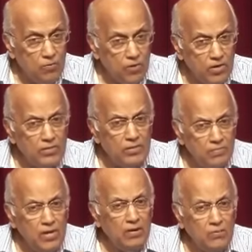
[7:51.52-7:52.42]
What does
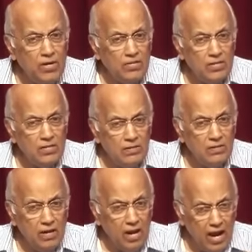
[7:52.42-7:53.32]
it mean when He
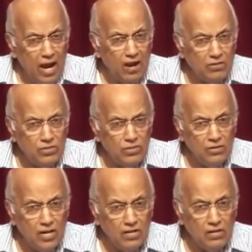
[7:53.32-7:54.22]
said, the hairs on
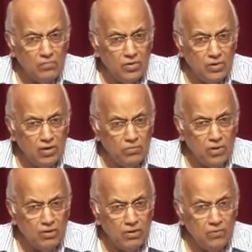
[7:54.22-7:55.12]
your head are numbered, not
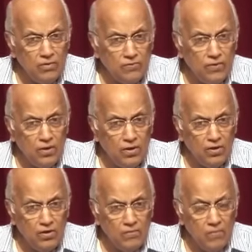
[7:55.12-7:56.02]
one of them will
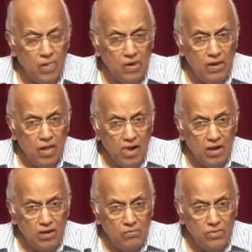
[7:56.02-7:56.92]
fall
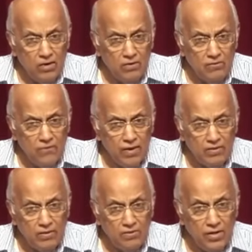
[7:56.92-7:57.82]
without your
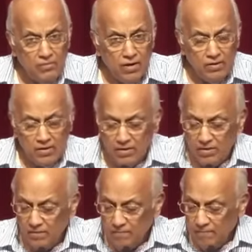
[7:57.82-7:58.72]
Father knowing about it?
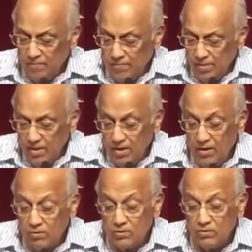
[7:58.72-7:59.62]

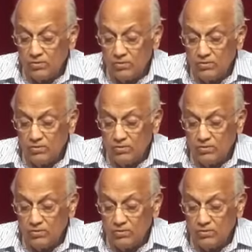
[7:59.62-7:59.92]
He knows.